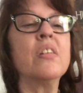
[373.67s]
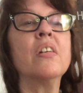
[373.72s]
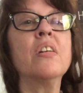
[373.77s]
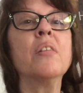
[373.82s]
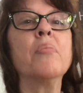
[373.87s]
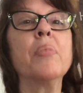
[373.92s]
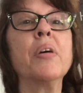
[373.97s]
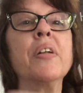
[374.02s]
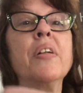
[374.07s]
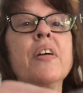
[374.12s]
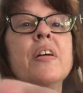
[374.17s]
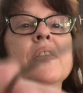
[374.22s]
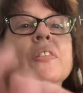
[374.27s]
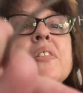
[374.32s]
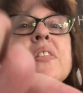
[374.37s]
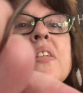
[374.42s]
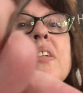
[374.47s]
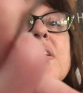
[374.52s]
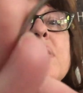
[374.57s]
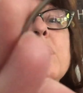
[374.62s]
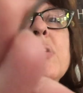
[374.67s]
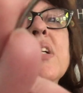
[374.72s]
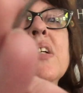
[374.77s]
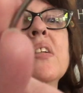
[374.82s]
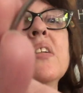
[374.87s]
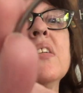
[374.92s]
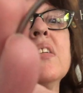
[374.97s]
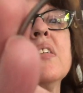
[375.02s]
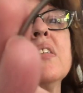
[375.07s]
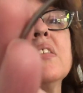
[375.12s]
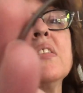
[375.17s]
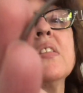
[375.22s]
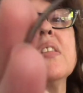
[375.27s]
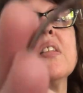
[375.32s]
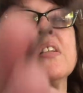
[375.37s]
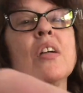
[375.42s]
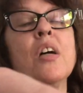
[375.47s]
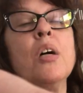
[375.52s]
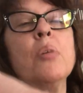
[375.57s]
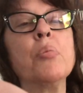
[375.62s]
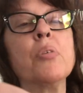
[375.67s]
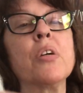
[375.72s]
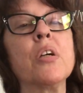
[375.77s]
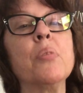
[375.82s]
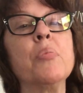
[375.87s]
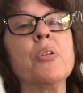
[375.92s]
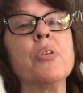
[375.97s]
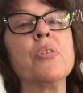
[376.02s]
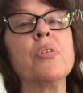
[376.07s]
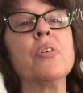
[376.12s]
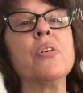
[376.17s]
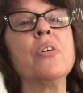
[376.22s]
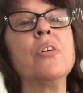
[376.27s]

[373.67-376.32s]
And by dusted, I mean, you see the copper coming through?